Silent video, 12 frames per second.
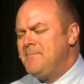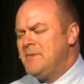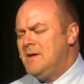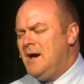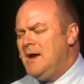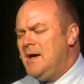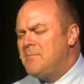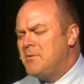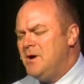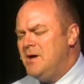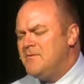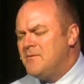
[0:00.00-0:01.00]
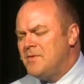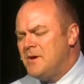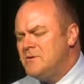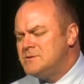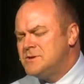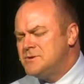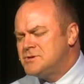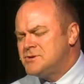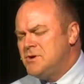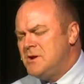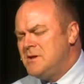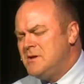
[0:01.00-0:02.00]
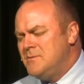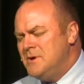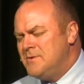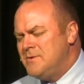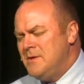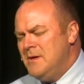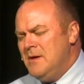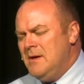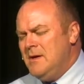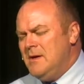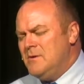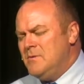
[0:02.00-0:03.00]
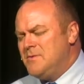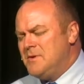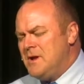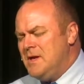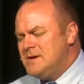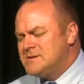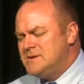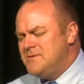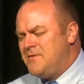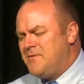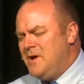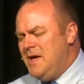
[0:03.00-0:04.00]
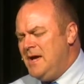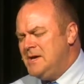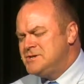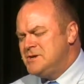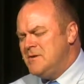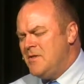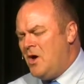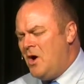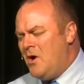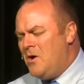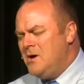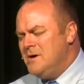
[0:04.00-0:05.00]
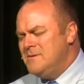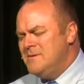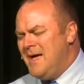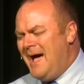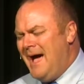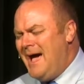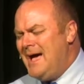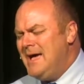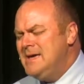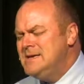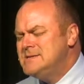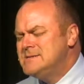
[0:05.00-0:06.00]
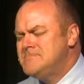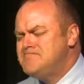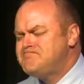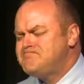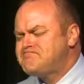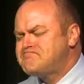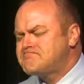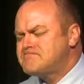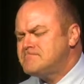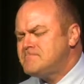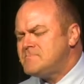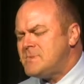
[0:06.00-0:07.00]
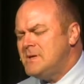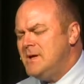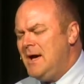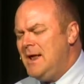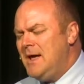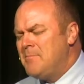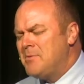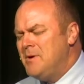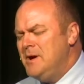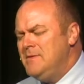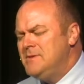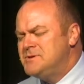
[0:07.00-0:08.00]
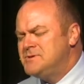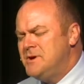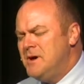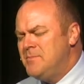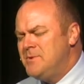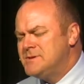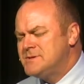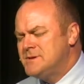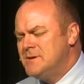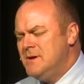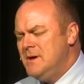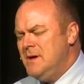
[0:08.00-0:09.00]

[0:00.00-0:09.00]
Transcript: God, I pray for those that are struggling with with the lust of the flesh and the heart and the eyes. God, I pray that you'll help us to,